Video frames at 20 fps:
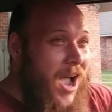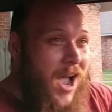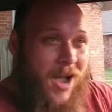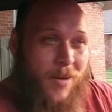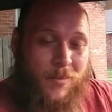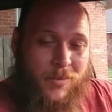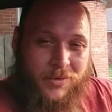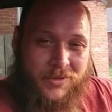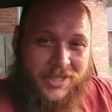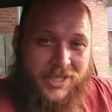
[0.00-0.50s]

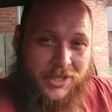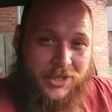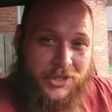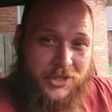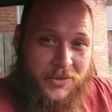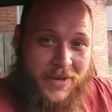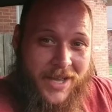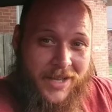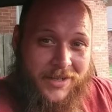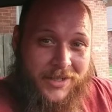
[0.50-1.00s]
I'm going to teach
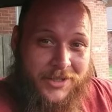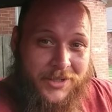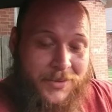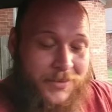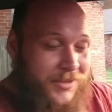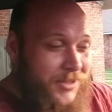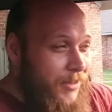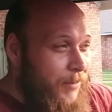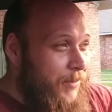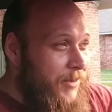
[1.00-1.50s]
you how to do
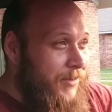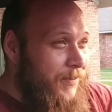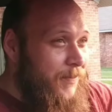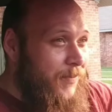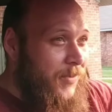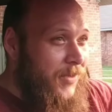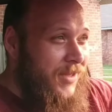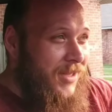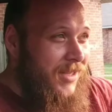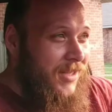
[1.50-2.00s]
something.
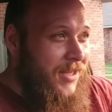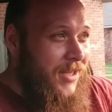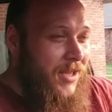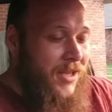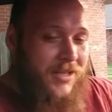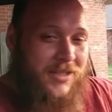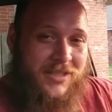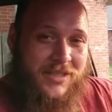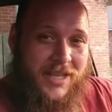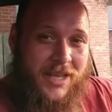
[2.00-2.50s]

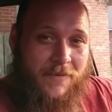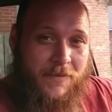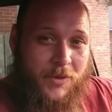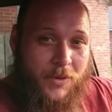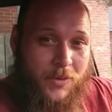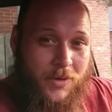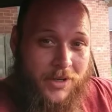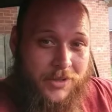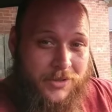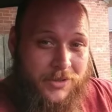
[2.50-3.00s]
Save
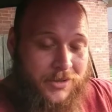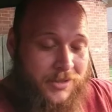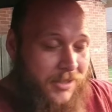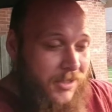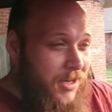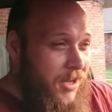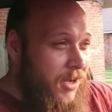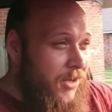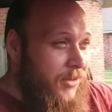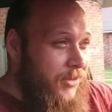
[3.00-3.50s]
you hundreds of
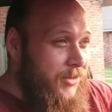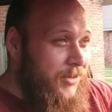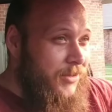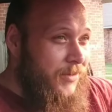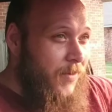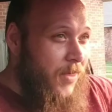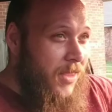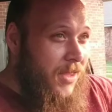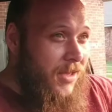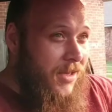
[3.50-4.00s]
dollars,
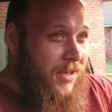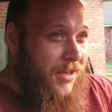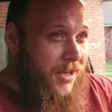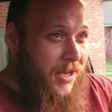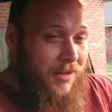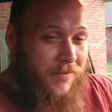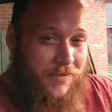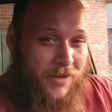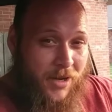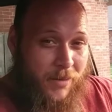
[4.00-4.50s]

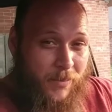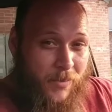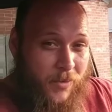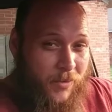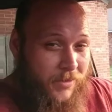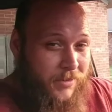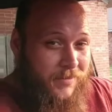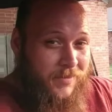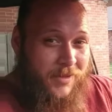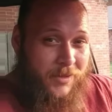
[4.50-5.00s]
if not
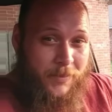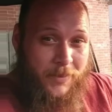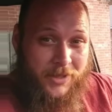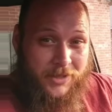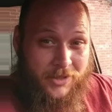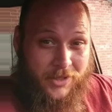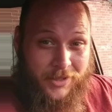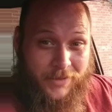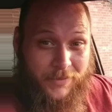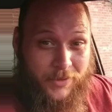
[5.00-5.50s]
more.
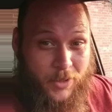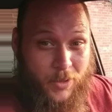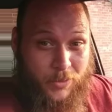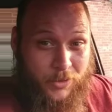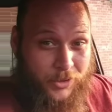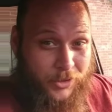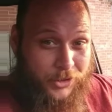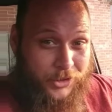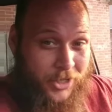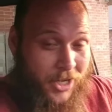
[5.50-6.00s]
Depends on if you go
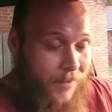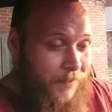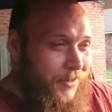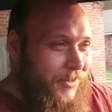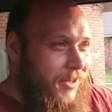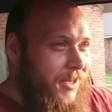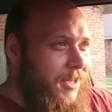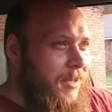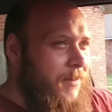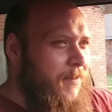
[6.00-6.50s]
to a shop or
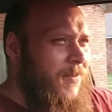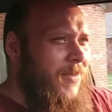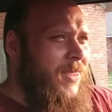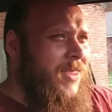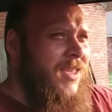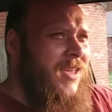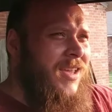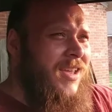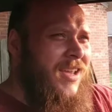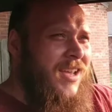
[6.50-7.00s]
not.
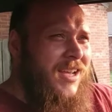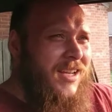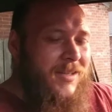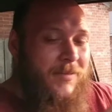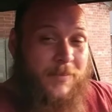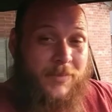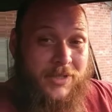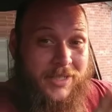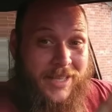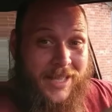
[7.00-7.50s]

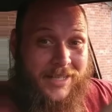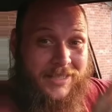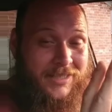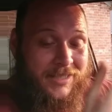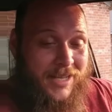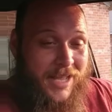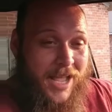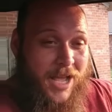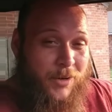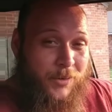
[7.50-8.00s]
But that's
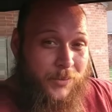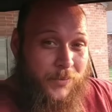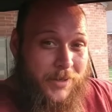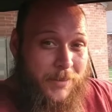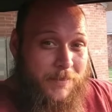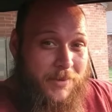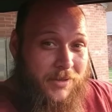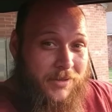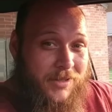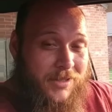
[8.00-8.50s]
how to
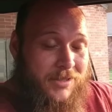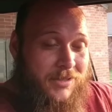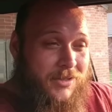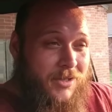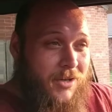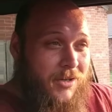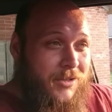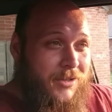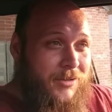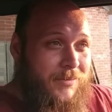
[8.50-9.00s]
rebuild the
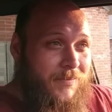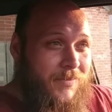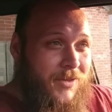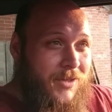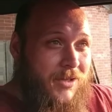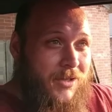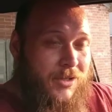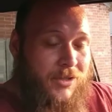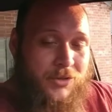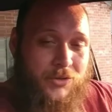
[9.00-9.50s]
starter,
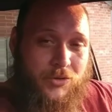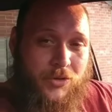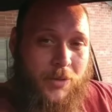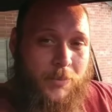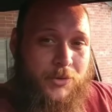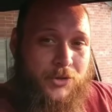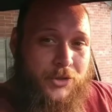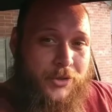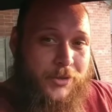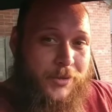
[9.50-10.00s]

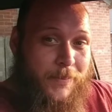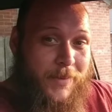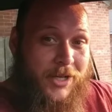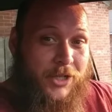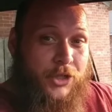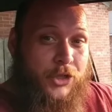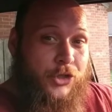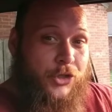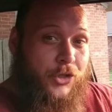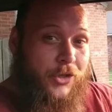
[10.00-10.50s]
troubleshoot to make
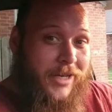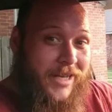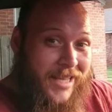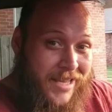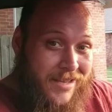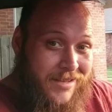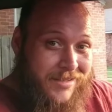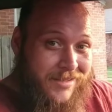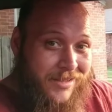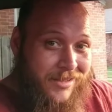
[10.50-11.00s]
sure it
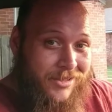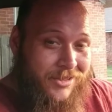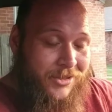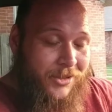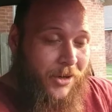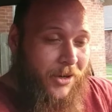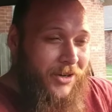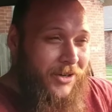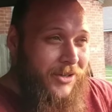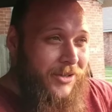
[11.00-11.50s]
is the
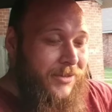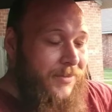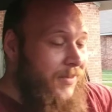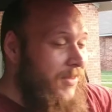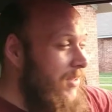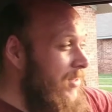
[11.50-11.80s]
starter,